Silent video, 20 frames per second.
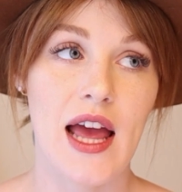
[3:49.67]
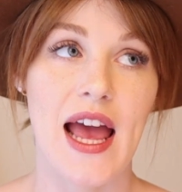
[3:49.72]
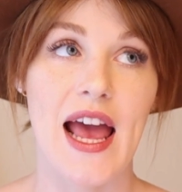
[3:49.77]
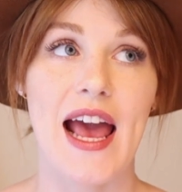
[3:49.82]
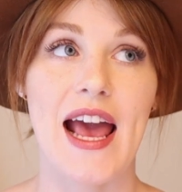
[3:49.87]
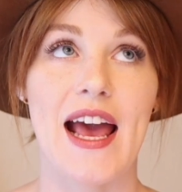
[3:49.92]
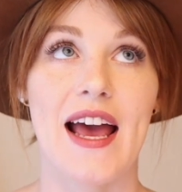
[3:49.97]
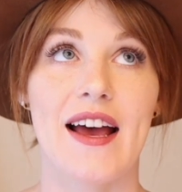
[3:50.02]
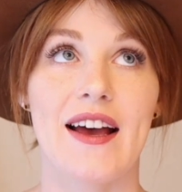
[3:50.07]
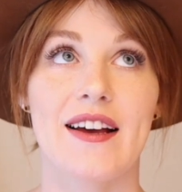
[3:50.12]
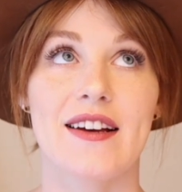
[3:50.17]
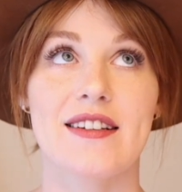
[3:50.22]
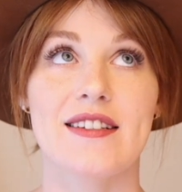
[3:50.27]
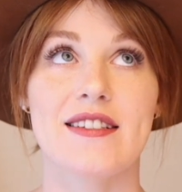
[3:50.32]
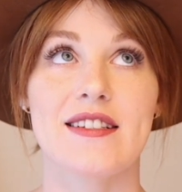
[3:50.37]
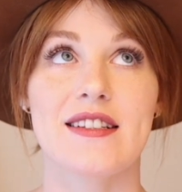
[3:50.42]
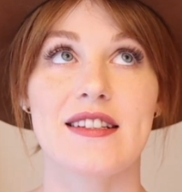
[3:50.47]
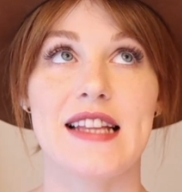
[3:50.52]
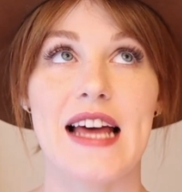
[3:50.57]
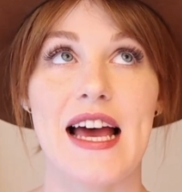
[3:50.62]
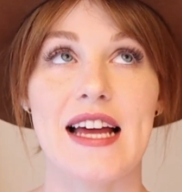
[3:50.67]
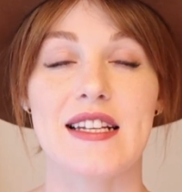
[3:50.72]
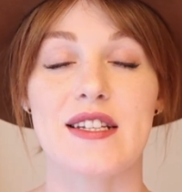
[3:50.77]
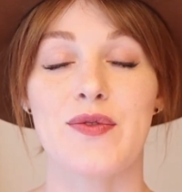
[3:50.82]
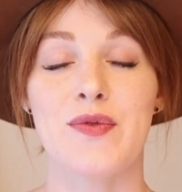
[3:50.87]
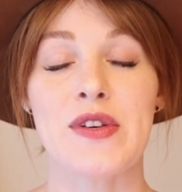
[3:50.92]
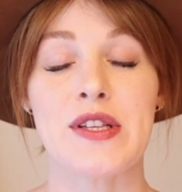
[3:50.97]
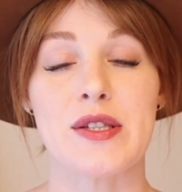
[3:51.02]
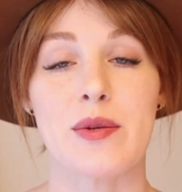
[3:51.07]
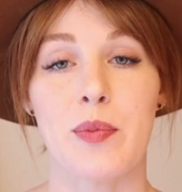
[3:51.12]
and that
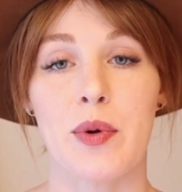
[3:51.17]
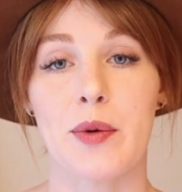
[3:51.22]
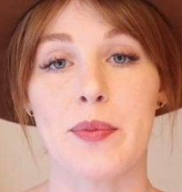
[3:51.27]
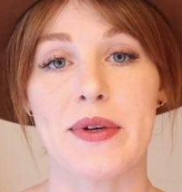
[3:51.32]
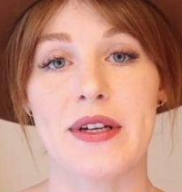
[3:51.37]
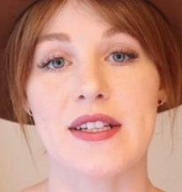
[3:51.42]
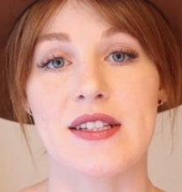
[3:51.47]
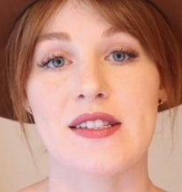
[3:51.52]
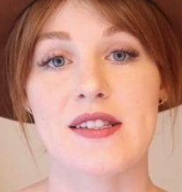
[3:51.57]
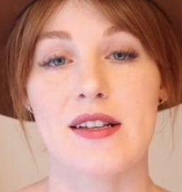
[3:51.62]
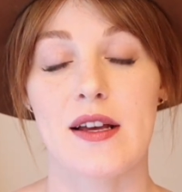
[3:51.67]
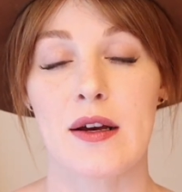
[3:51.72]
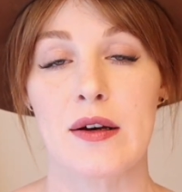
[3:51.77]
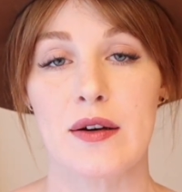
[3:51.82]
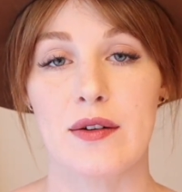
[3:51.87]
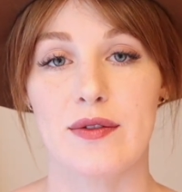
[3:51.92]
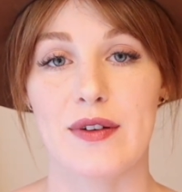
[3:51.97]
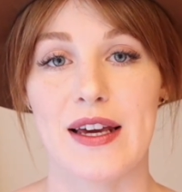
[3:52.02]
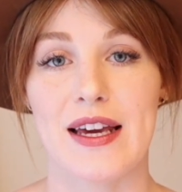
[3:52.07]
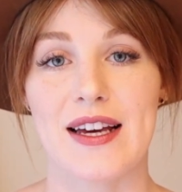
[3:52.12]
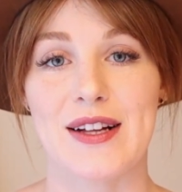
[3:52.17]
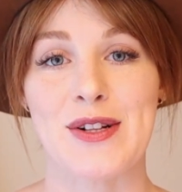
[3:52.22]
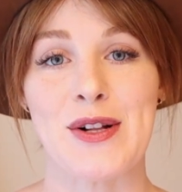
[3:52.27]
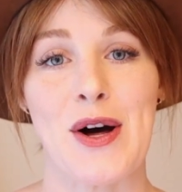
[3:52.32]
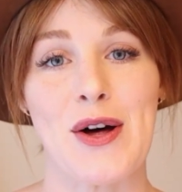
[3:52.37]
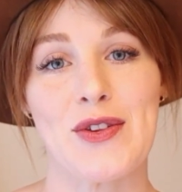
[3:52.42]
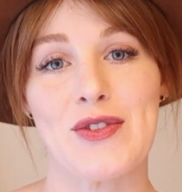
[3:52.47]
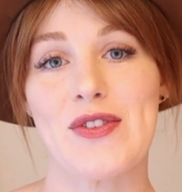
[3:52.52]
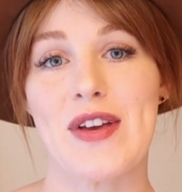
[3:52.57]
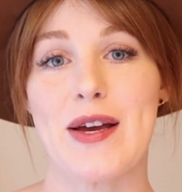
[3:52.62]
defeats the purpose of a
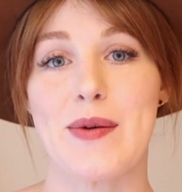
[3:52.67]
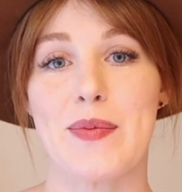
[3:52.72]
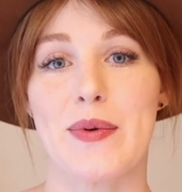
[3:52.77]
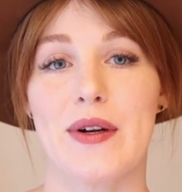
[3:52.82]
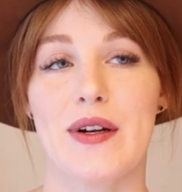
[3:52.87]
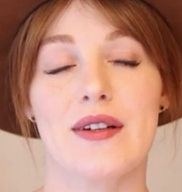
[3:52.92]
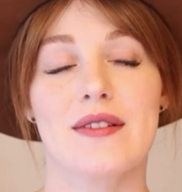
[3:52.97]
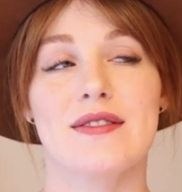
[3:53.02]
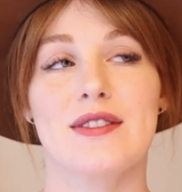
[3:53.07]
cloth diaper.